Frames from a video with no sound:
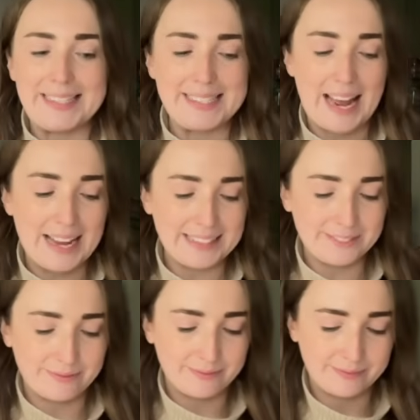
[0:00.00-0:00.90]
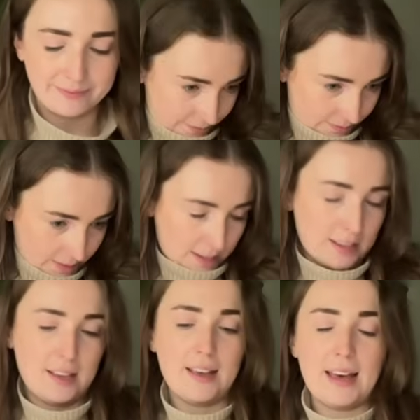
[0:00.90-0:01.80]
snack.
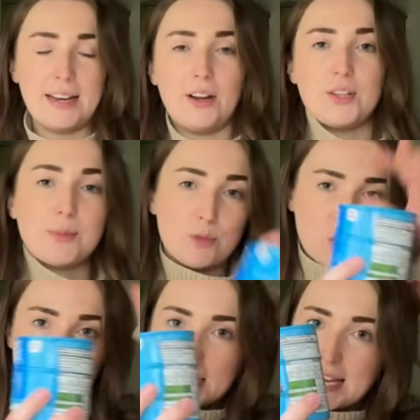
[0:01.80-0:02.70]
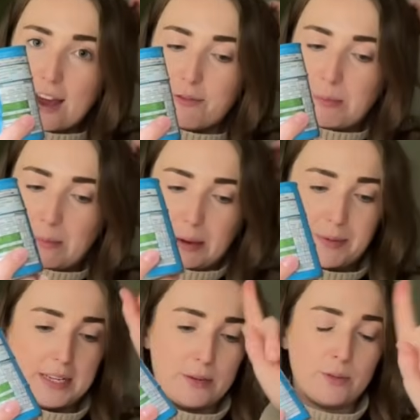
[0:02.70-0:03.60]
And I got some tuna to have with my baked
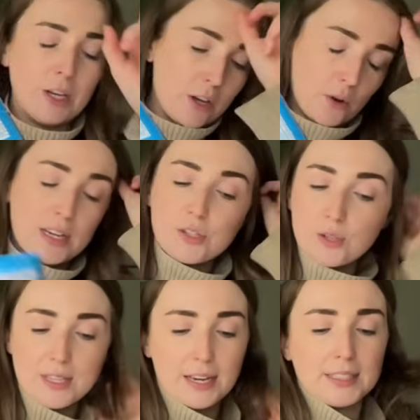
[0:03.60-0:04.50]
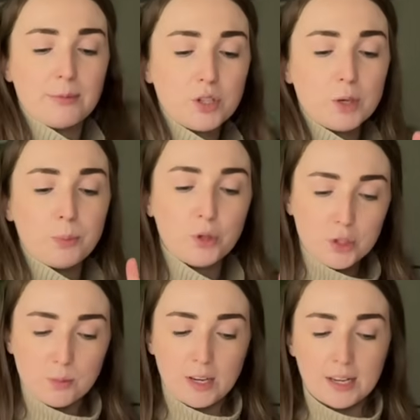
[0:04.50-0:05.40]
potato. Okay, 2 seconds. I'm just going to put this
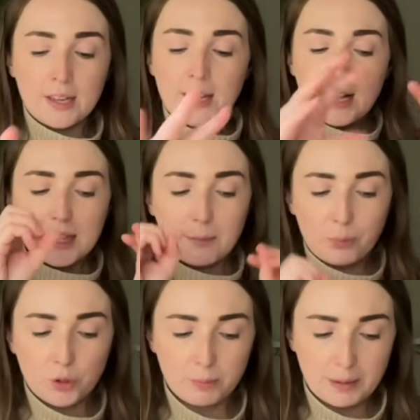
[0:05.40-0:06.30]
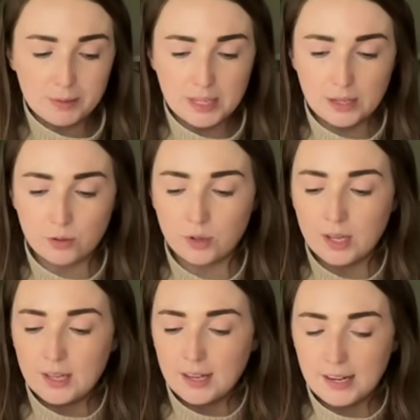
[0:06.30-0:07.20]
away and then put the baked potato
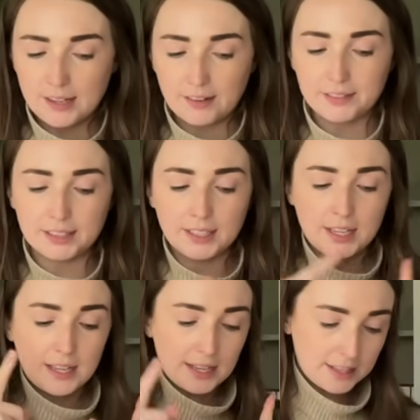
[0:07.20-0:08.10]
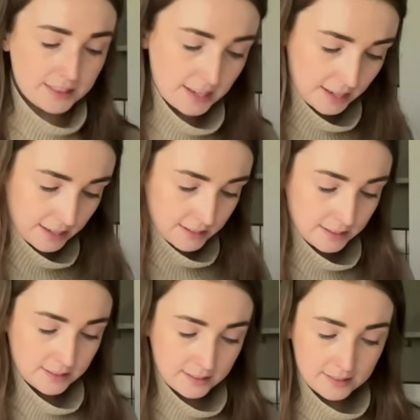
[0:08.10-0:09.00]
in the oven and then
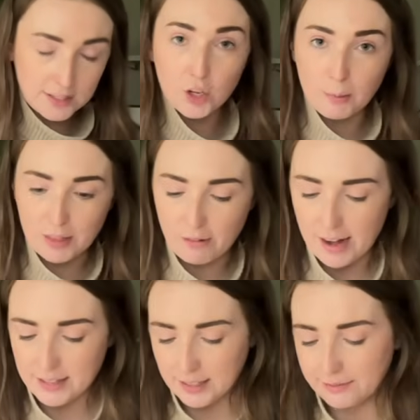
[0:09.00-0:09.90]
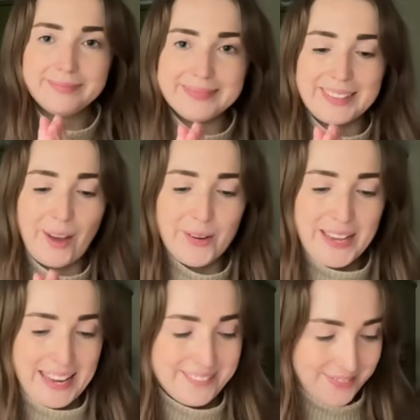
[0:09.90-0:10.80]
tell you about the rest.
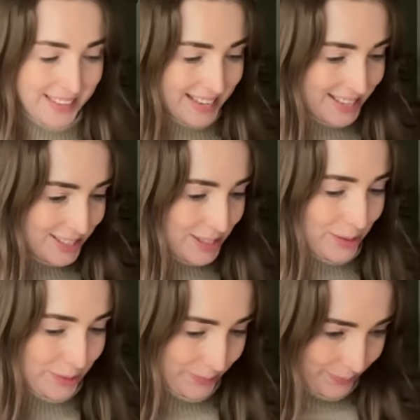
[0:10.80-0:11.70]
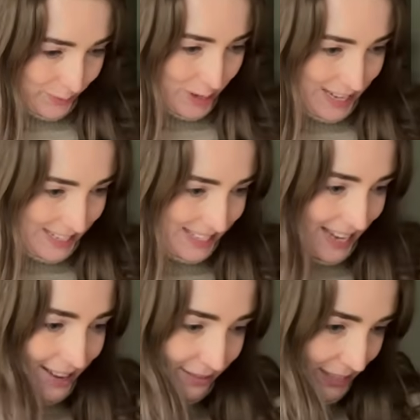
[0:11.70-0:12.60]
Okay, so what else
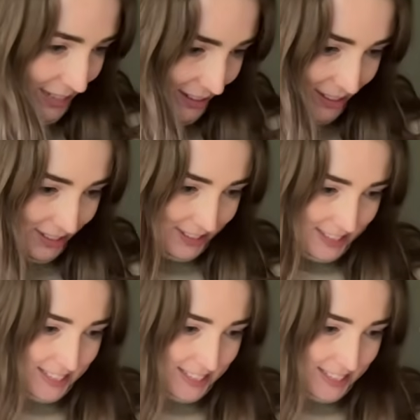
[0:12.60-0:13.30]
have we got?